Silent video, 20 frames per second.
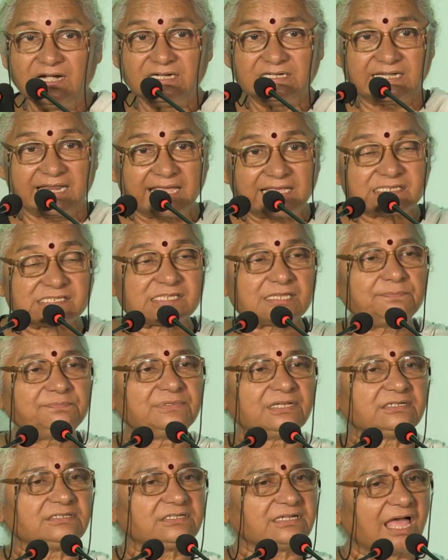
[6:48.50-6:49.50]
takes up
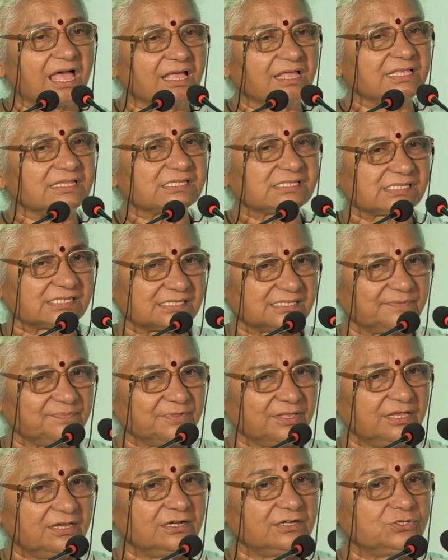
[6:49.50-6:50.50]
the task
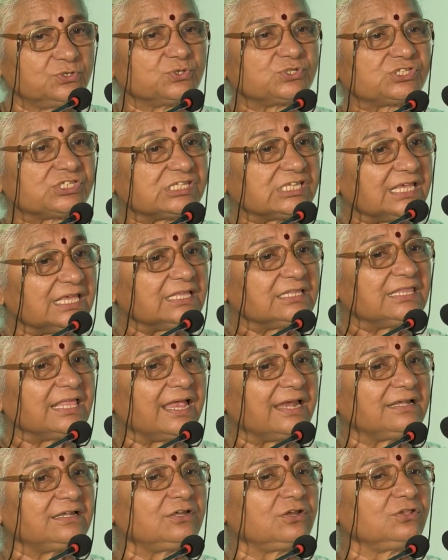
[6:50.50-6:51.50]
to see
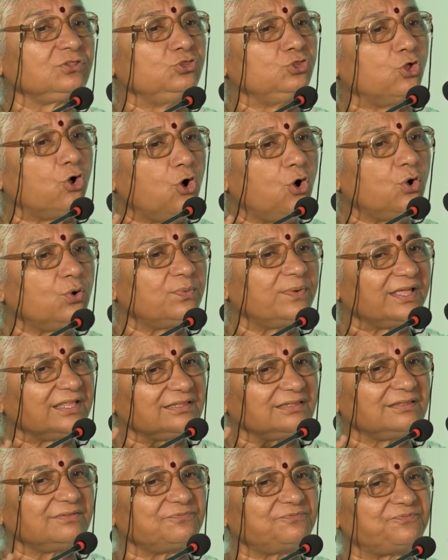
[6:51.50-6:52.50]
that no
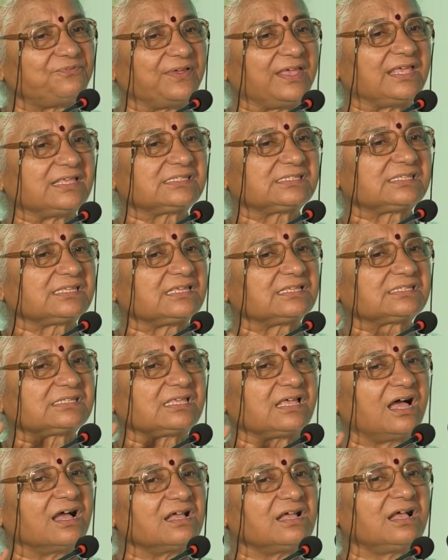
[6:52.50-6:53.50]
one faces
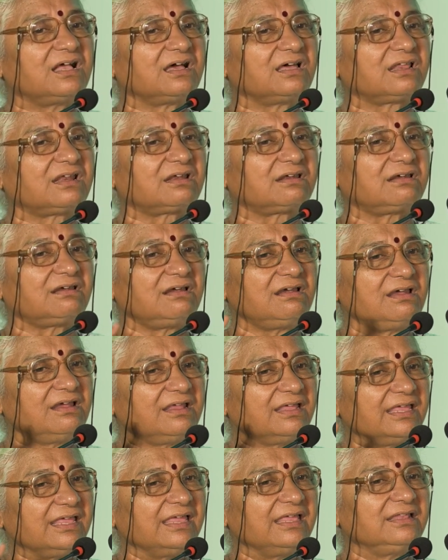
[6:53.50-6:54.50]
hunger
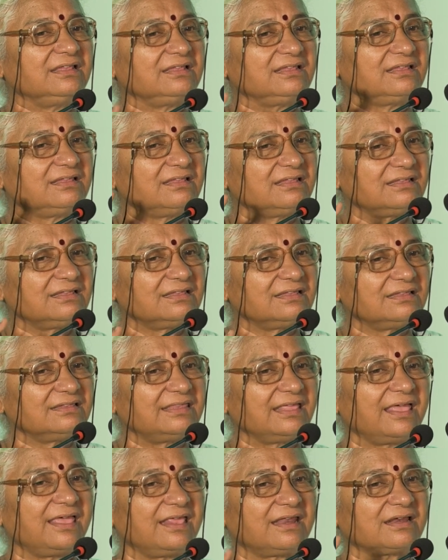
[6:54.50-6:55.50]
in
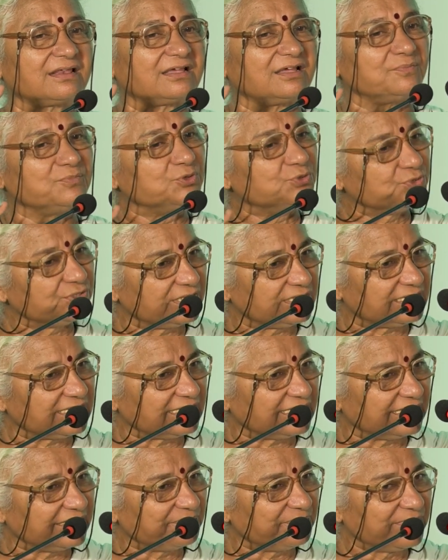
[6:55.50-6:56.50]
their
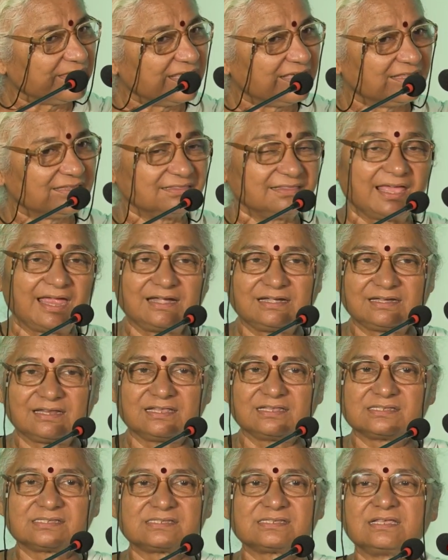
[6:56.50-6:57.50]
community, that
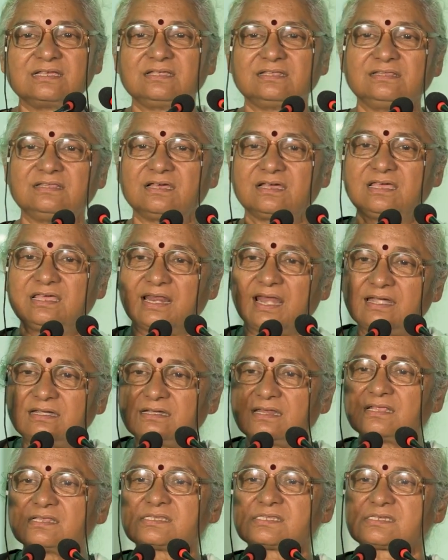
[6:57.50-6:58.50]
is the
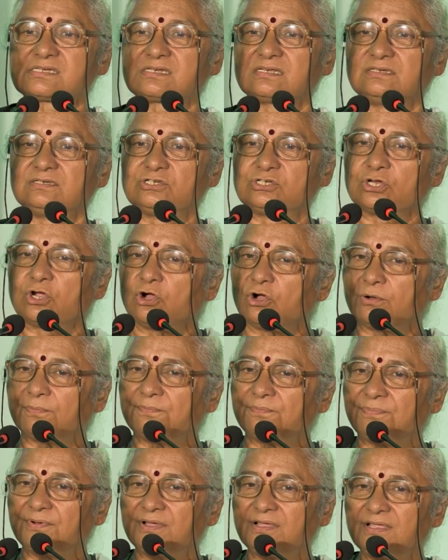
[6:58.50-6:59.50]
greatest
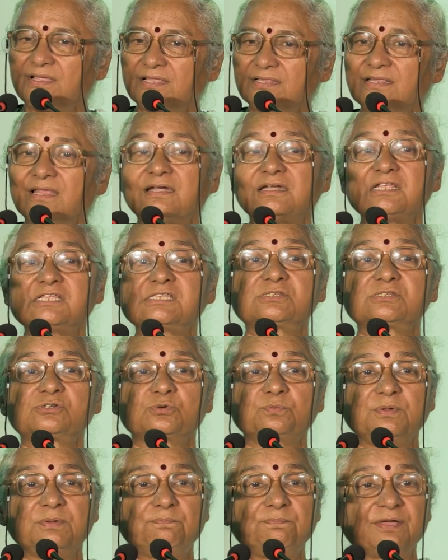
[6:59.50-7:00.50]
job that
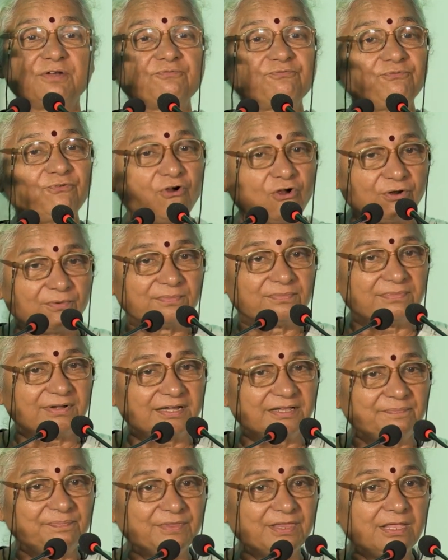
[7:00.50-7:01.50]
to be
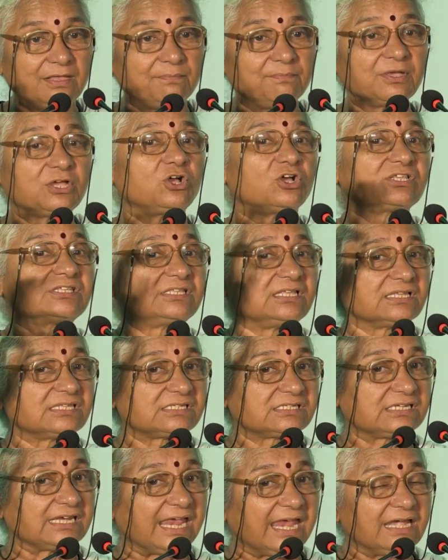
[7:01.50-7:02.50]
performed, because the
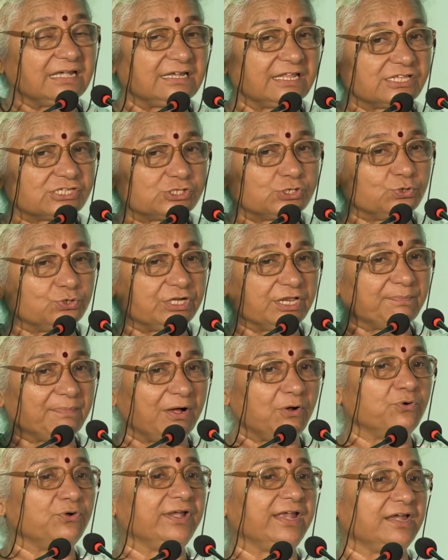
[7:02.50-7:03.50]
state is duty
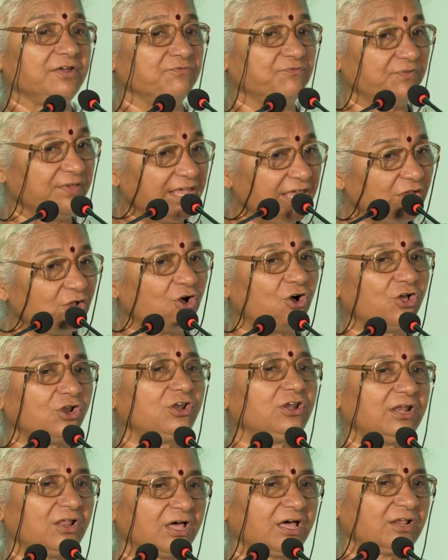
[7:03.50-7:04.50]
bound and we
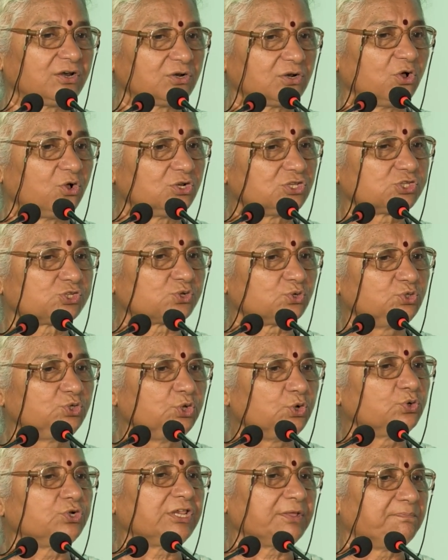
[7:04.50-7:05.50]
all are also
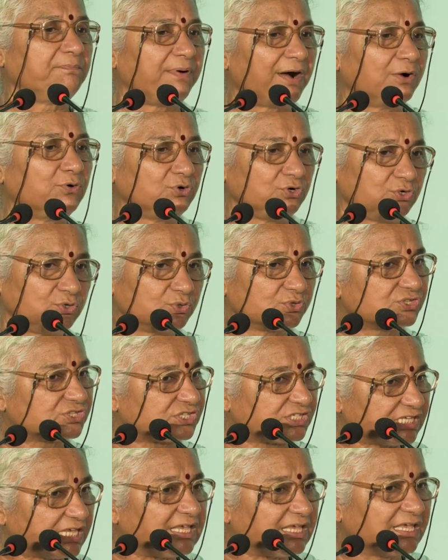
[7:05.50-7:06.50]
duty bound to
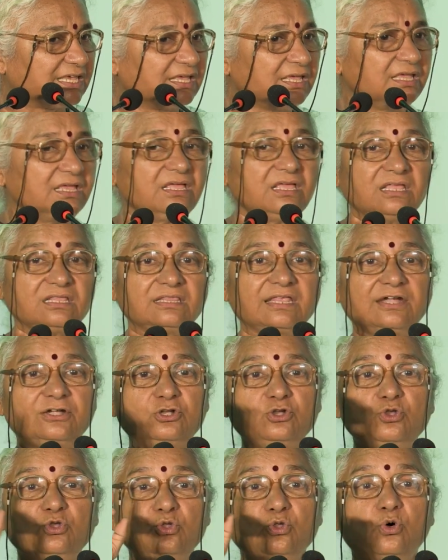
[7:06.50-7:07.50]
see
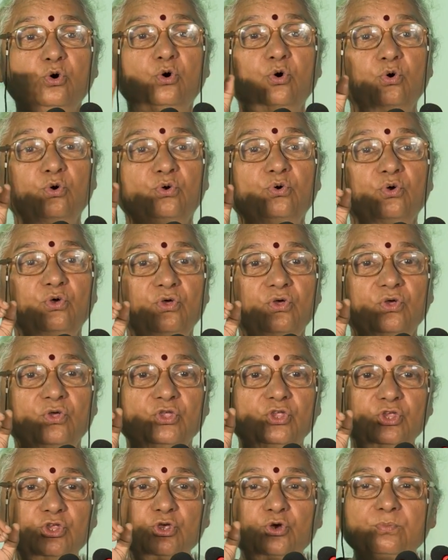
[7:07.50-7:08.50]
that no
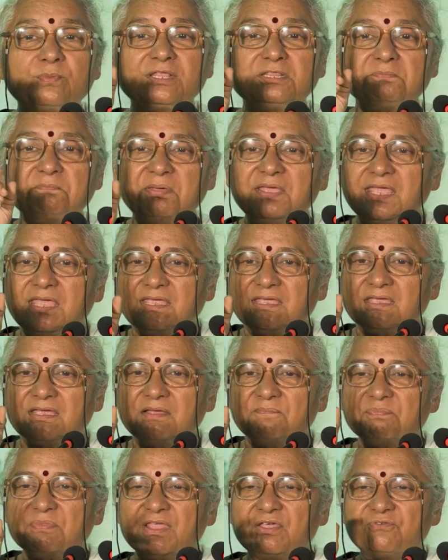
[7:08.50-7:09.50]
human
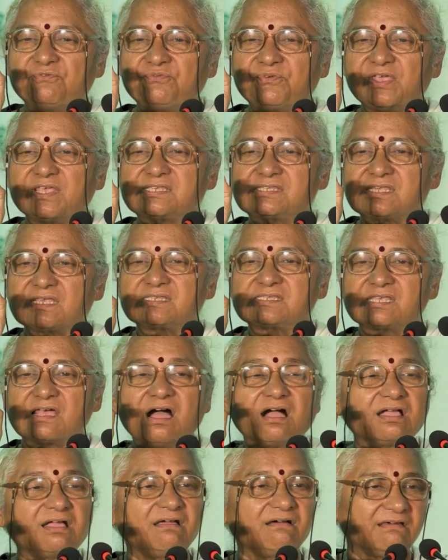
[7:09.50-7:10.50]
being faces
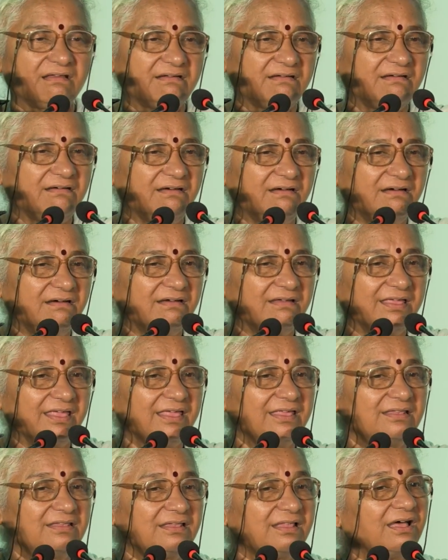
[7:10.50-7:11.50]
hunger
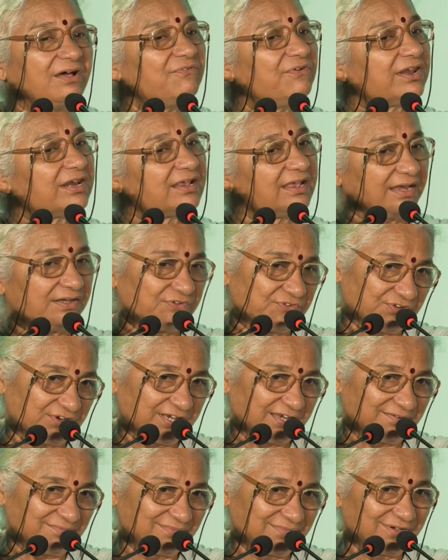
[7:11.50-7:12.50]
in our
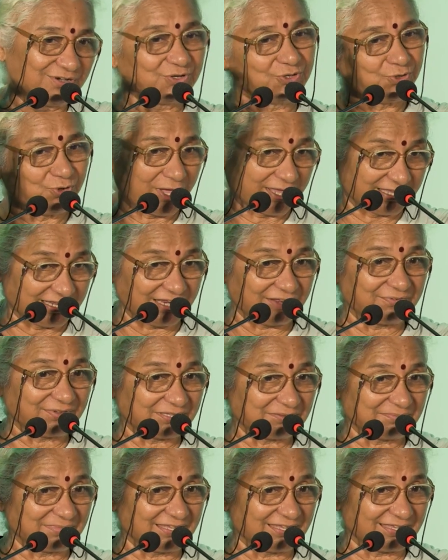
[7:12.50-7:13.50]
country. Do you agree
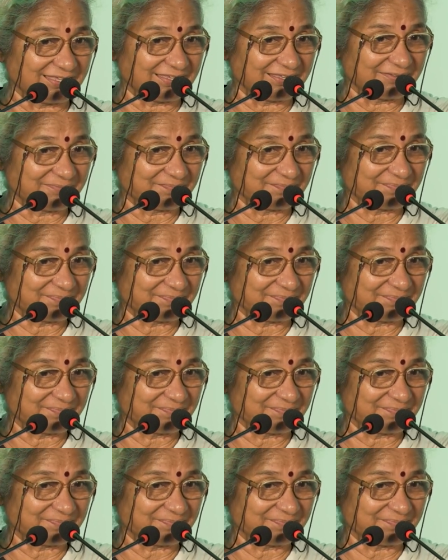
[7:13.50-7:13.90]
with me?